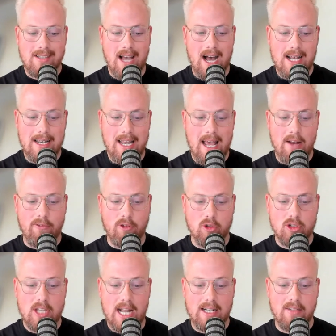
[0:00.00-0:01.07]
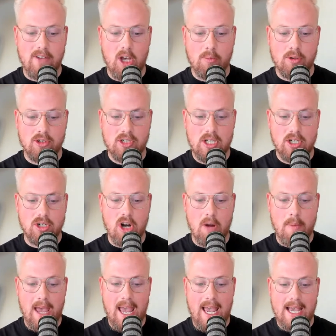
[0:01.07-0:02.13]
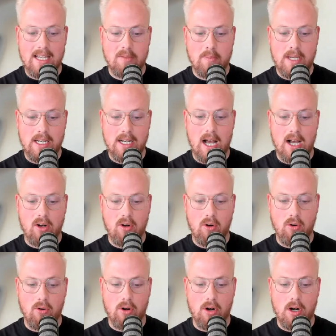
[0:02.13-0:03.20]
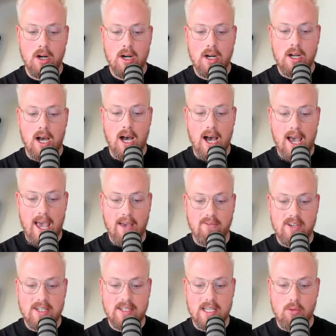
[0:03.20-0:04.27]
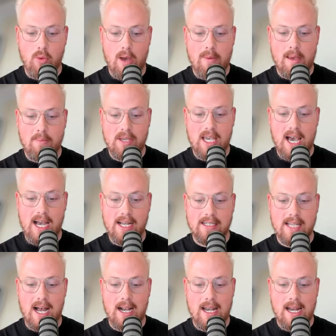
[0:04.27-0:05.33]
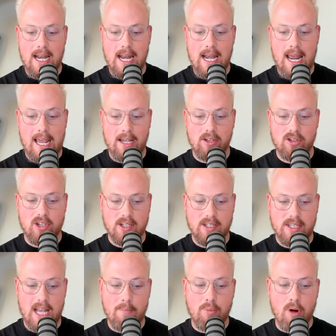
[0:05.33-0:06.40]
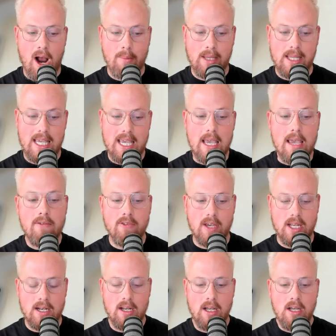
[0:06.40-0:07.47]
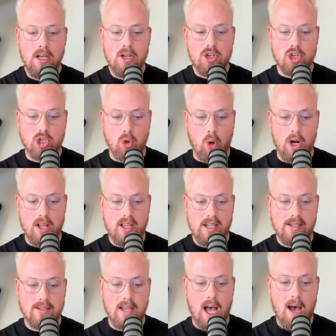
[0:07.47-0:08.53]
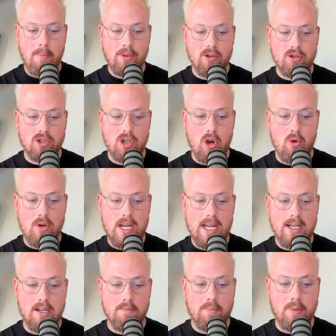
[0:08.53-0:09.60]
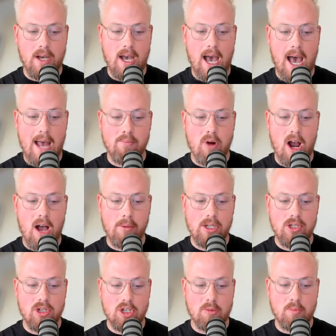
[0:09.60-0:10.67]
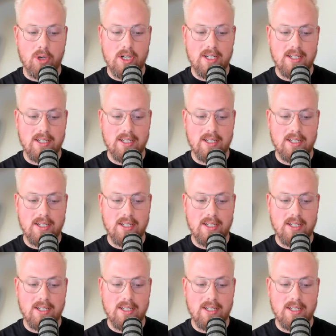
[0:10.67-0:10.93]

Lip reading: .NET full stack developer, C#, ASP.core, MVC web API, .NET 8, Angular 16. I'd probably even shorten this up. There's no need to, I'd probably just put